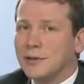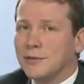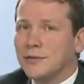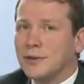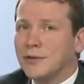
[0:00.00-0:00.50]
of
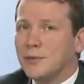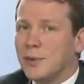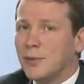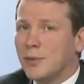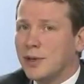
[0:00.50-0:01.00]

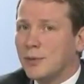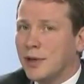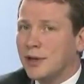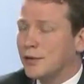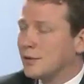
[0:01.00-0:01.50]
people being
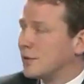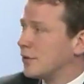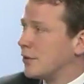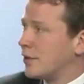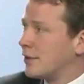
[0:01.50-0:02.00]
paid earlier
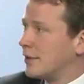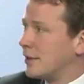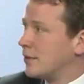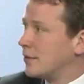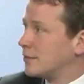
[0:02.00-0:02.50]
rather than
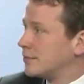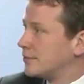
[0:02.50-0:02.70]
later.